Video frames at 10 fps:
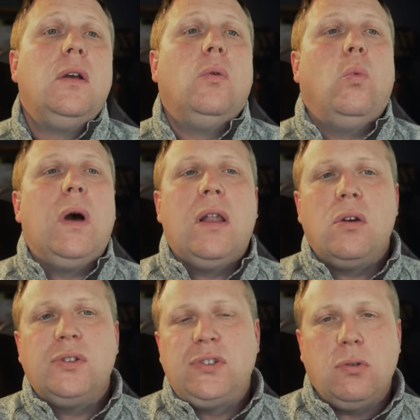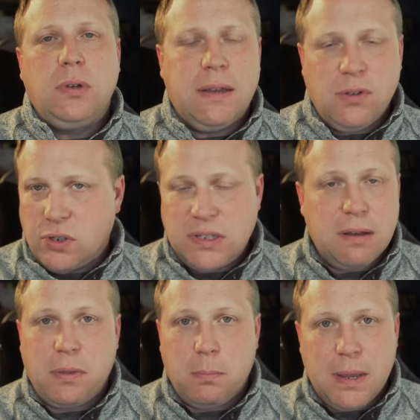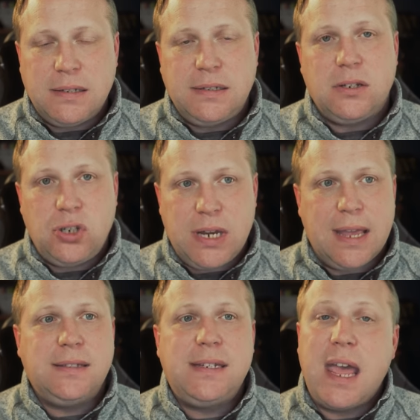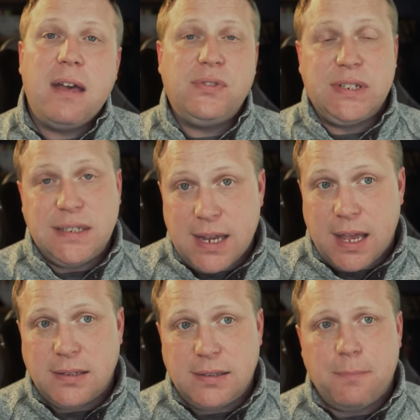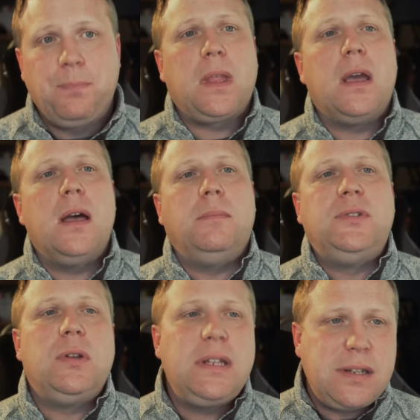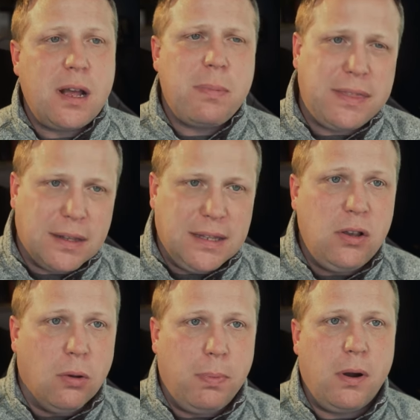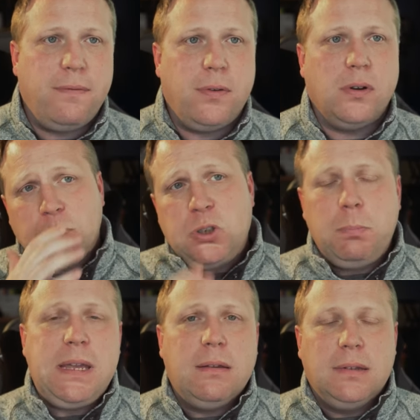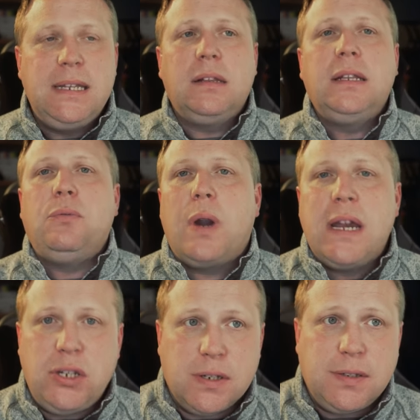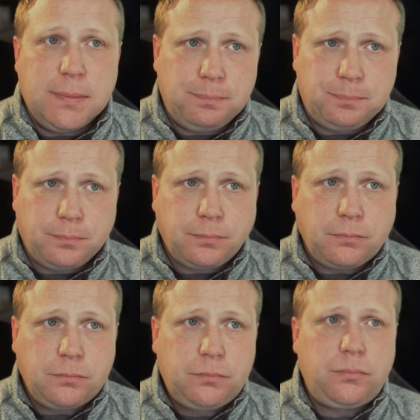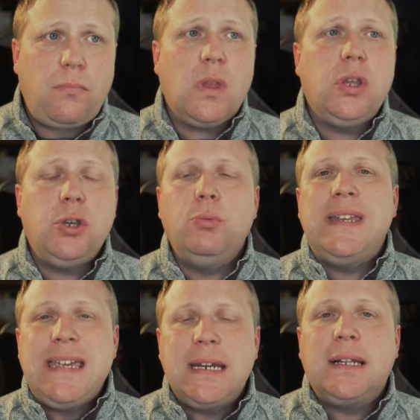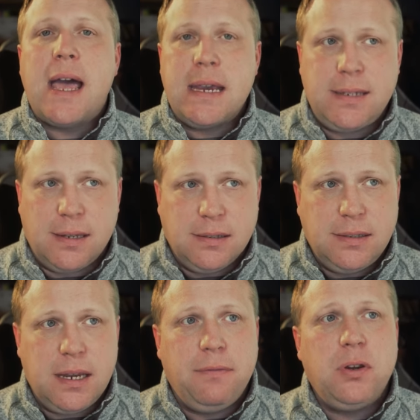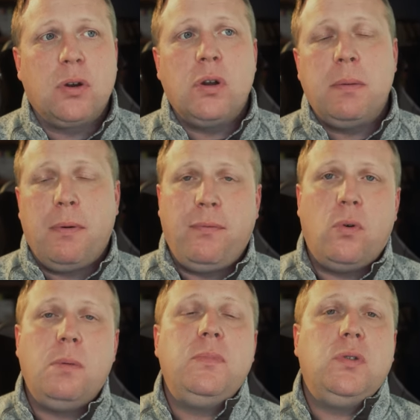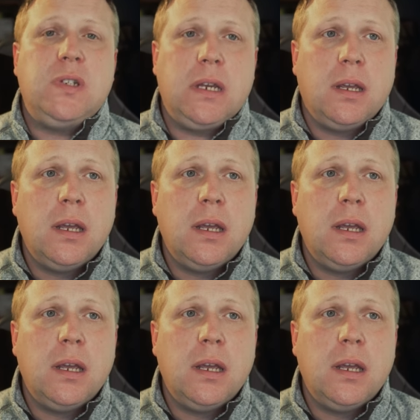while also giving yourself the best chance to have success um, so let's talk about the legal part first to be legally righteous you need a license if you're going to perform music